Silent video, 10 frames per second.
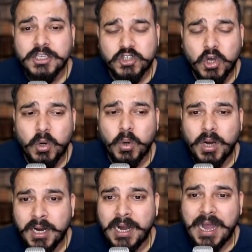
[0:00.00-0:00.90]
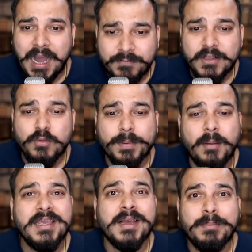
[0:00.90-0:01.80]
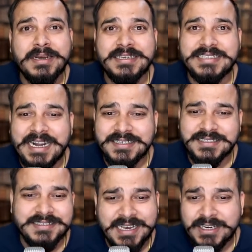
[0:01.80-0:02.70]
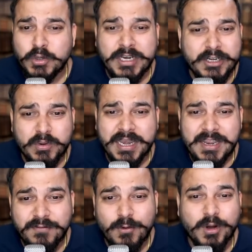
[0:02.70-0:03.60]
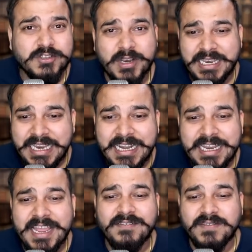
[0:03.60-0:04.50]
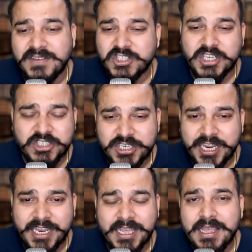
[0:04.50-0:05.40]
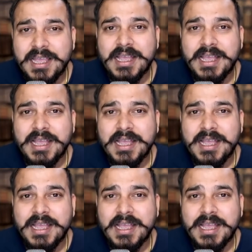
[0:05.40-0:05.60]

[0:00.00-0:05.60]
So after you probably complete statistics, then you need to really focus on EDA and feature engineering.